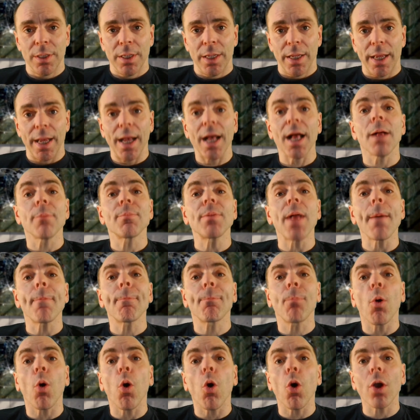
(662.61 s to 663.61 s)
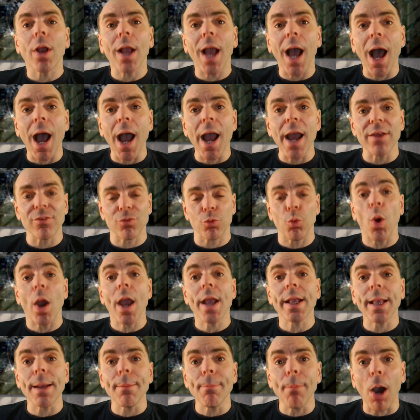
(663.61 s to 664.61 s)
Help that poor guy.
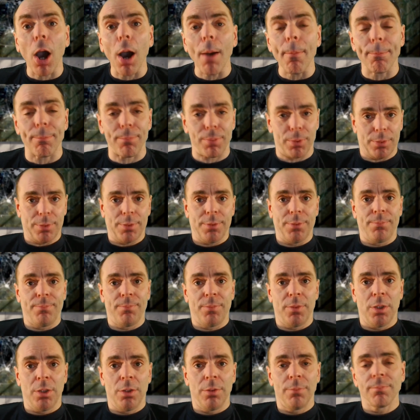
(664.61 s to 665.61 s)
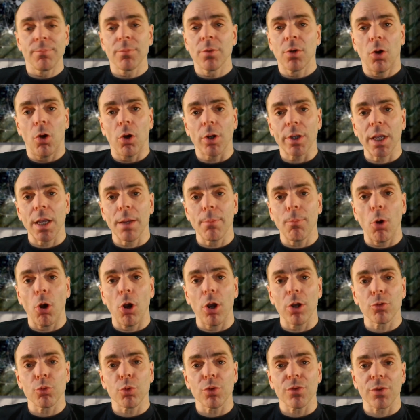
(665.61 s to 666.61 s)
Wake him up. Okay,
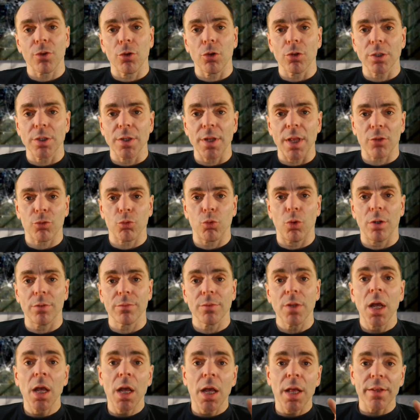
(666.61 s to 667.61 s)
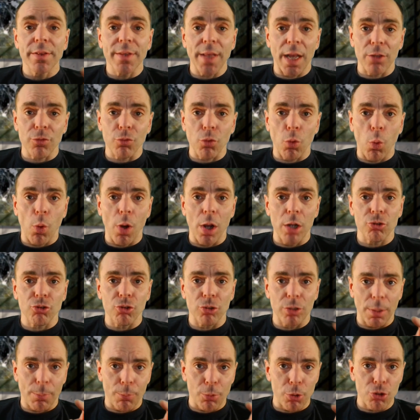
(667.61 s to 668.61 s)
boys, we'll see you on the next one. Thanks for
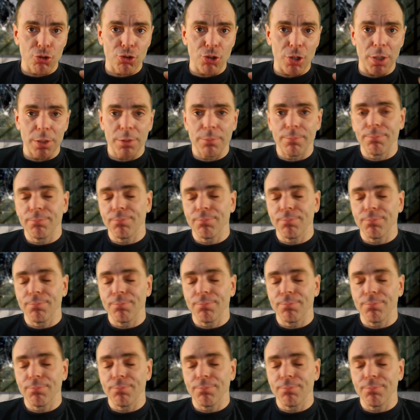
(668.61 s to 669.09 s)
watching. Appreciate it.